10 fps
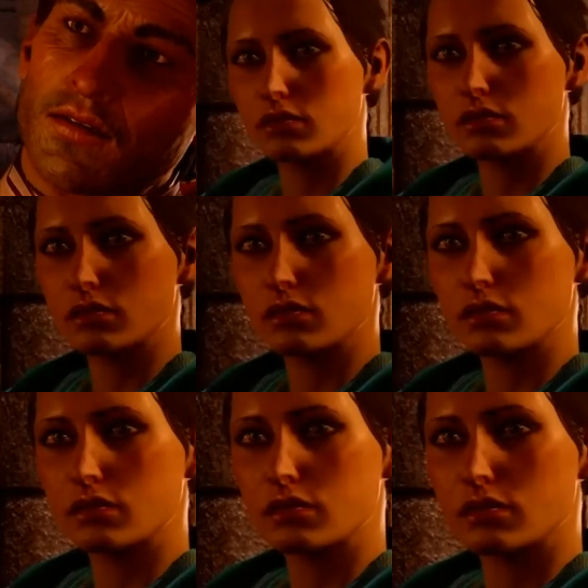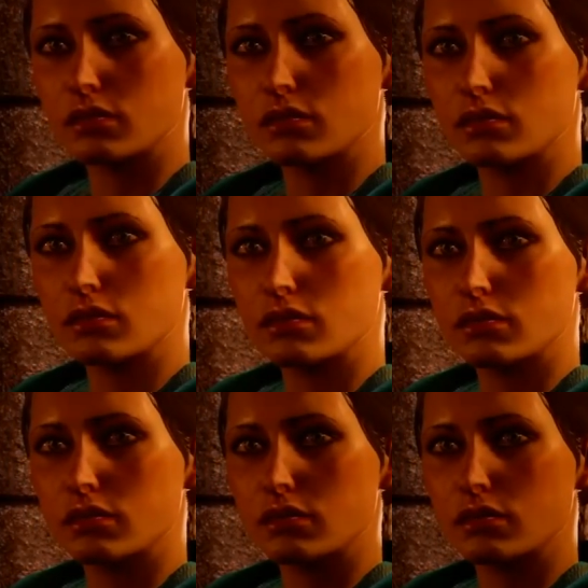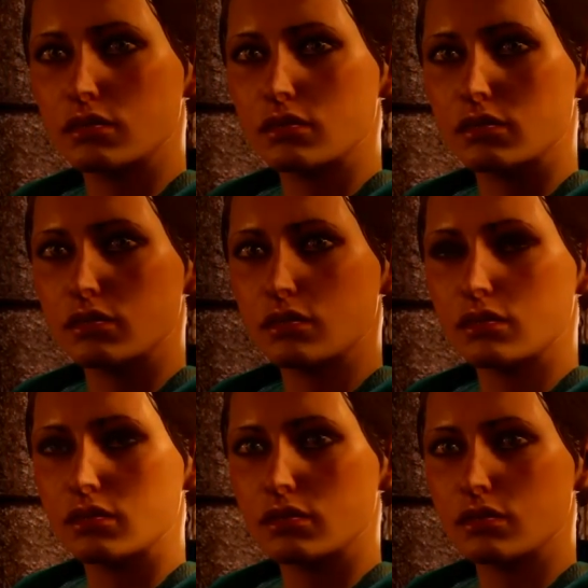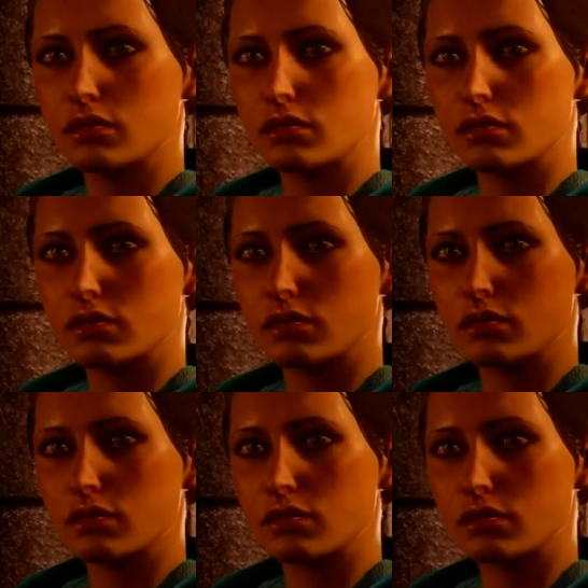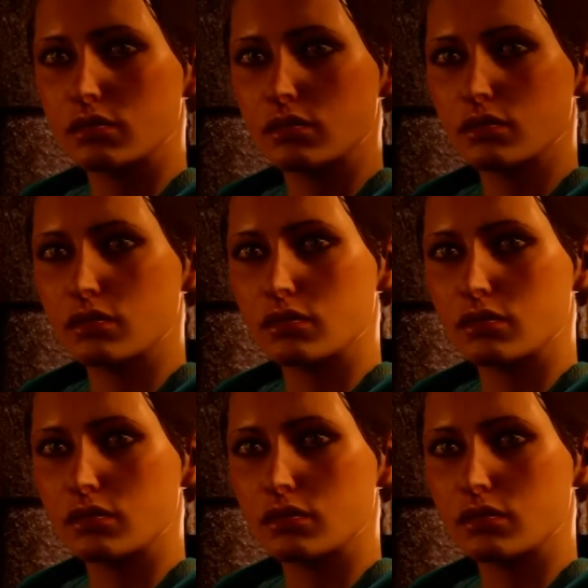Nobody speaks.